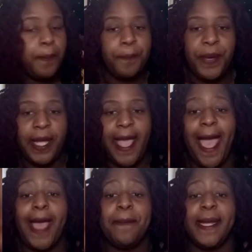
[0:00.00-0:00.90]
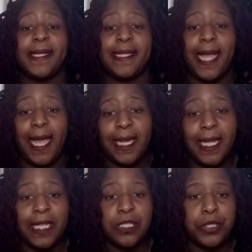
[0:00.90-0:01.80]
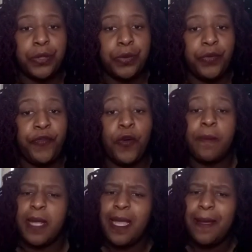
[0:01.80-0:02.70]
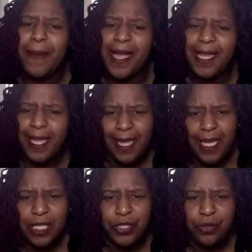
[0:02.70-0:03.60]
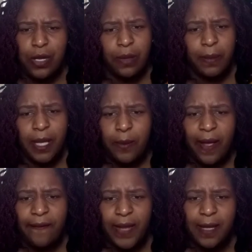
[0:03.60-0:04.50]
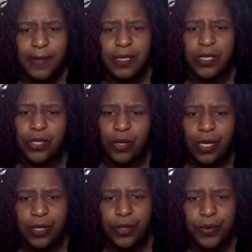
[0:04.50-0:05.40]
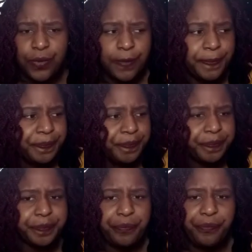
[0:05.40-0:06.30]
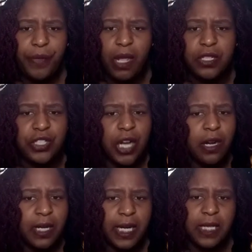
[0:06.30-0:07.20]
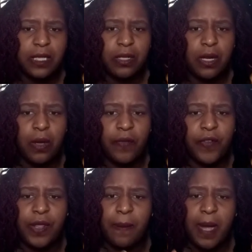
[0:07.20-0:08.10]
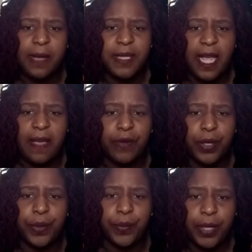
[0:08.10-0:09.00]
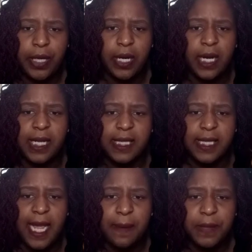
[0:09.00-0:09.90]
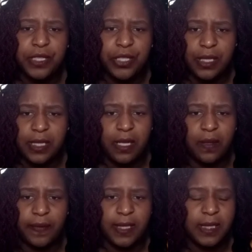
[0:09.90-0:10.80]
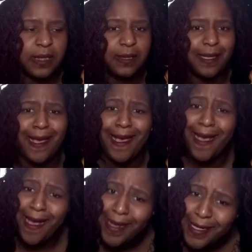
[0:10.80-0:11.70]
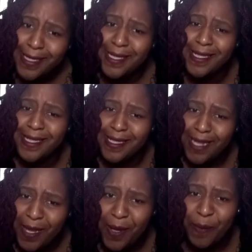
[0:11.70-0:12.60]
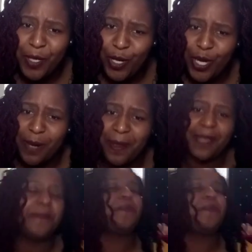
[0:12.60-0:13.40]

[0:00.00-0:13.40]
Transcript: But I'm excited for me and my kids, you know, me and my family, to start a new journey. You know, for the mom to have a career and establish herself is awesome. You hear me?